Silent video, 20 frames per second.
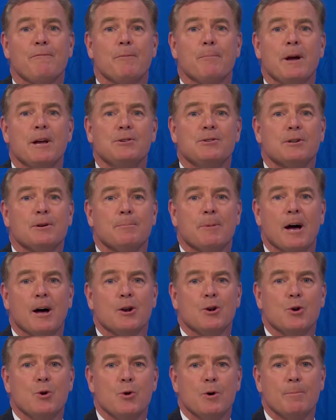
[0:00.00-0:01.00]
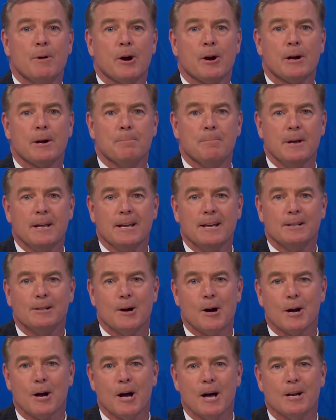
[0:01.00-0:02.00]
information about New America Media,
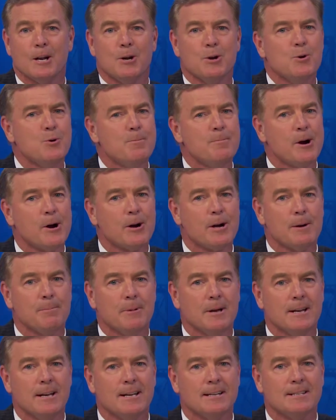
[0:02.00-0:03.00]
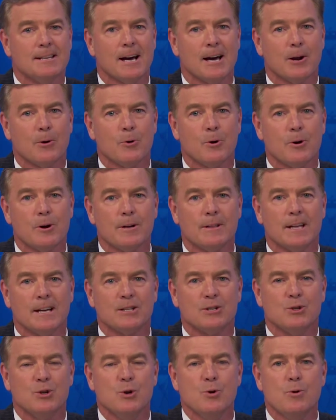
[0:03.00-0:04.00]
log on to newamericamedia.org.
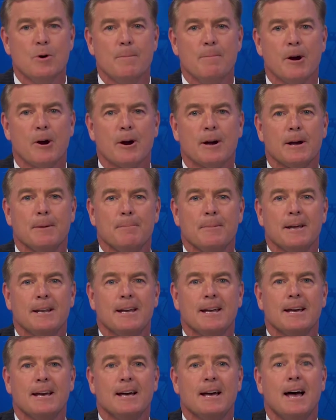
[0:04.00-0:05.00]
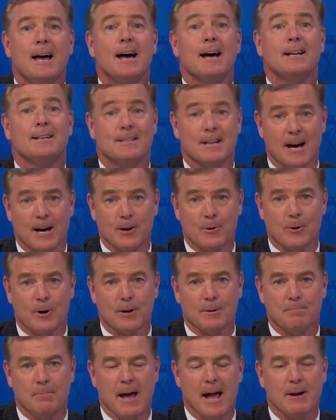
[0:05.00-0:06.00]
That's New America Media
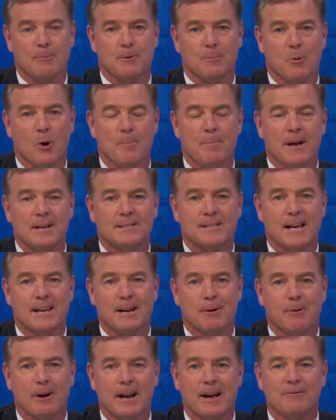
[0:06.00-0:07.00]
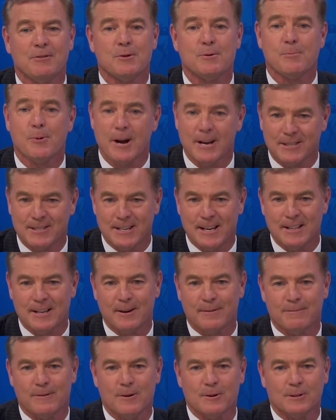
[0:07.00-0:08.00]
Back with more Bay Sunday right after the break. Stay
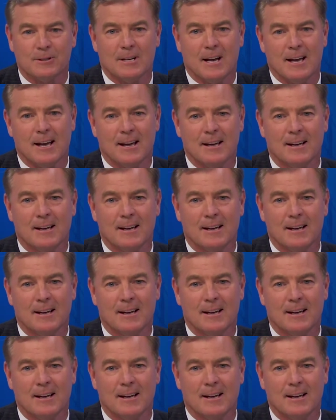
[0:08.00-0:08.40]
there, folks.